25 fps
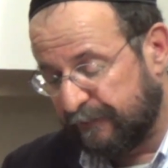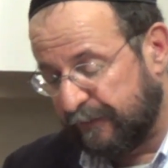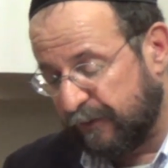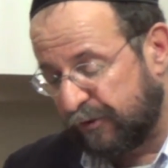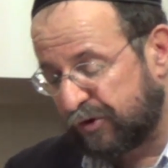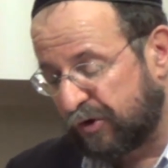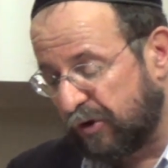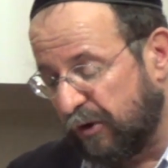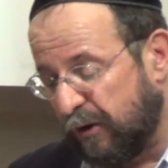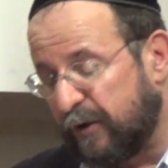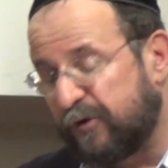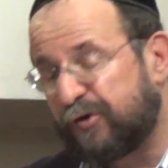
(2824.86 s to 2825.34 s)
the
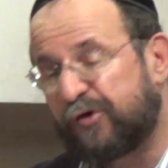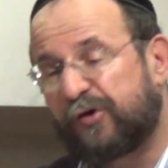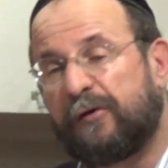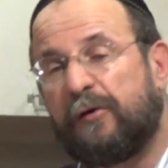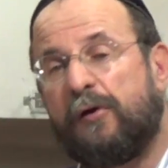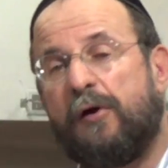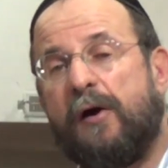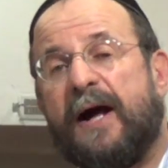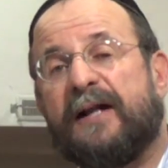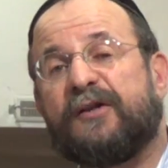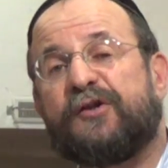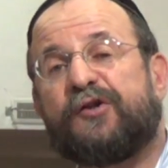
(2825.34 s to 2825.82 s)
church
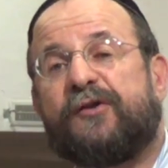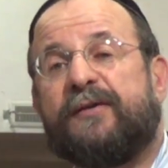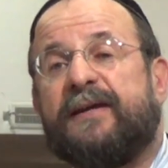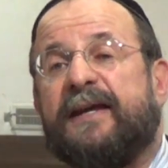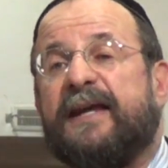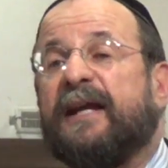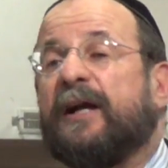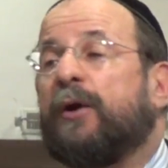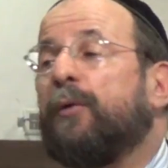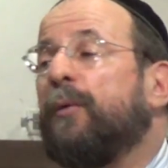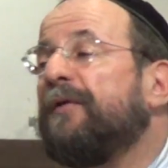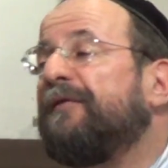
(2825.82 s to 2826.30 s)
launched the
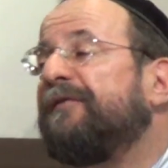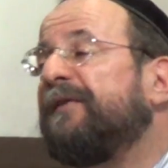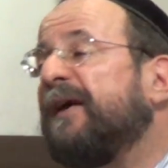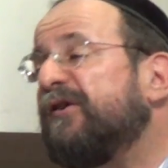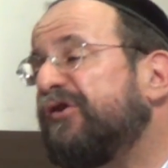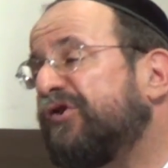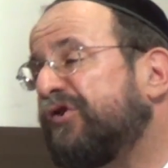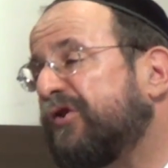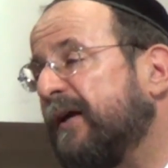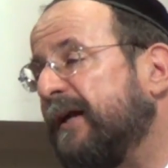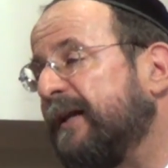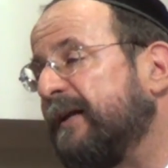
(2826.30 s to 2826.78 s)

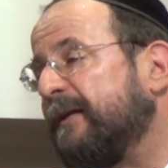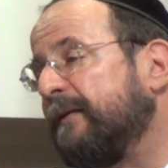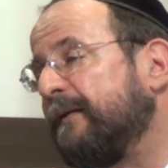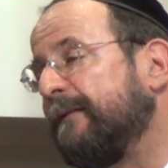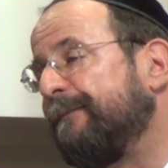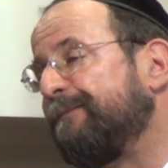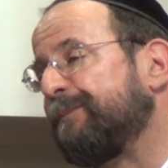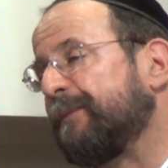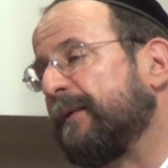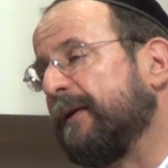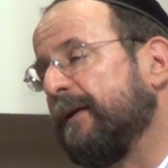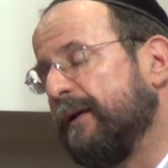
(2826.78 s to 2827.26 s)
Inquisition
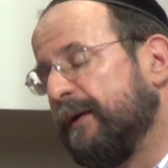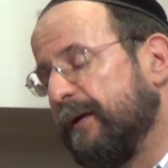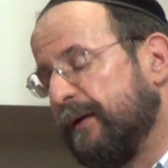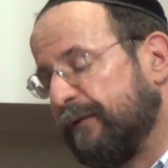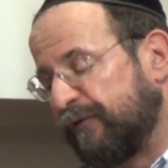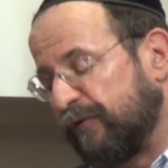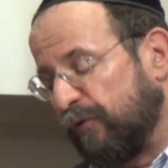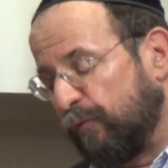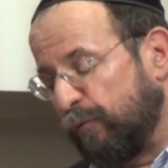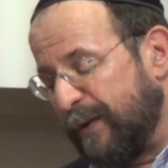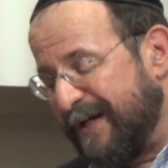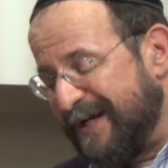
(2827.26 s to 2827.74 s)

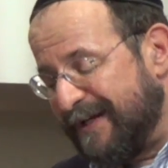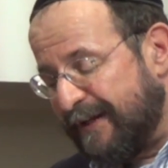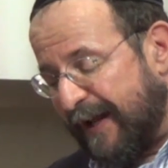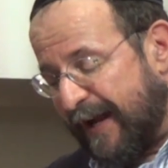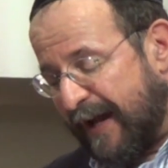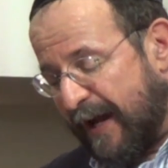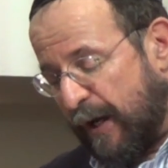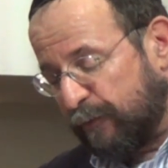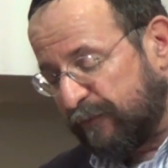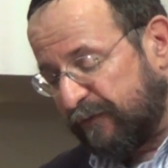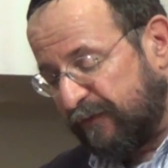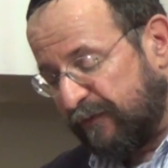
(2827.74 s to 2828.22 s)
to weed
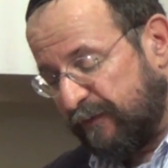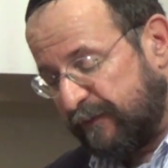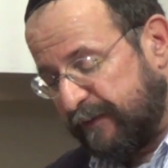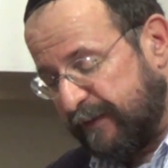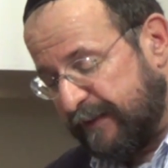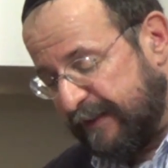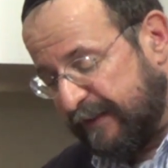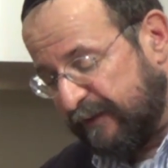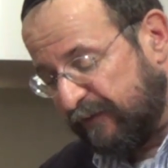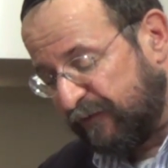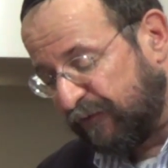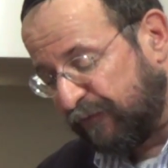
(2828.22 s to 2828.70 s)
out
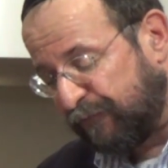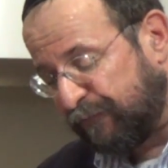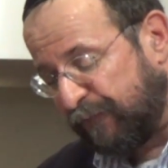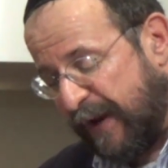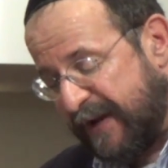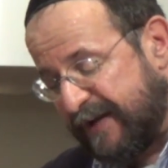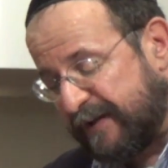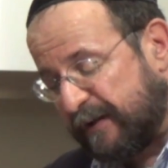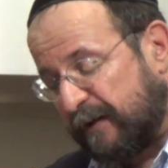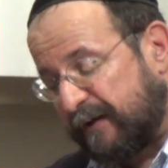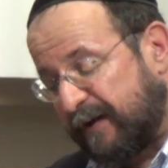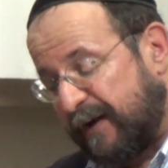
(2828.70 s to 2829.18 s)
these
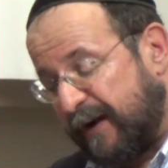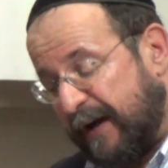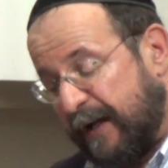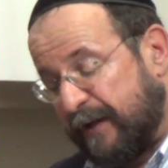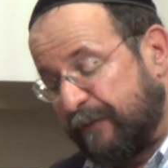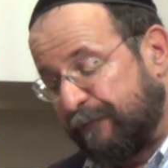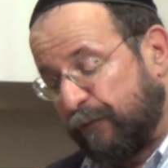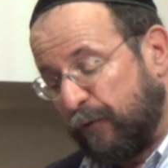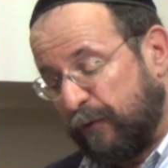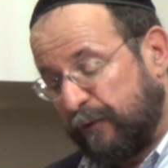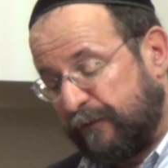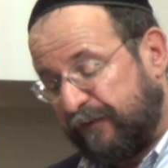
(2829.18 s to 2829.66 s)
fake
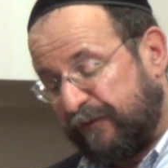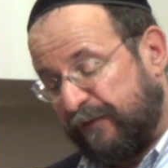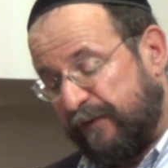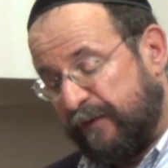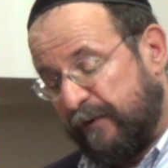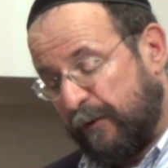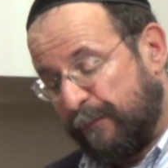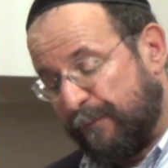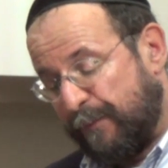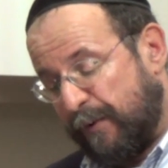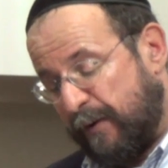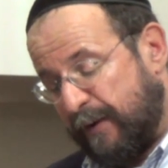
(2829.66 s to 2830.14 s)
converts in
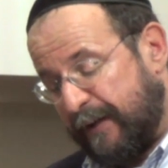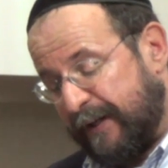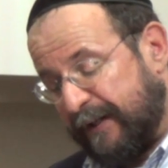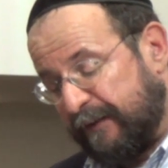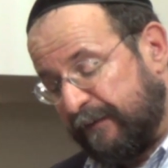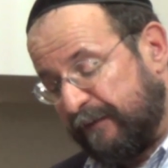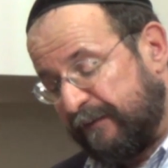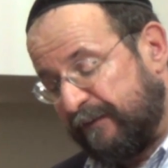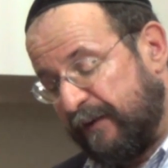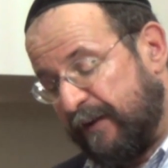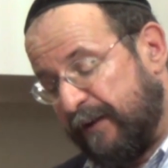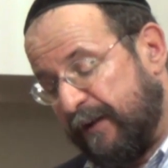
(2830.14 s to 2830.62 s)
their
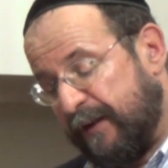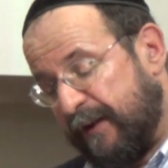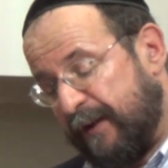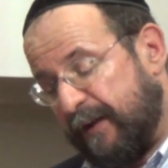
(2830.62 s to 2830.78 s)
mind.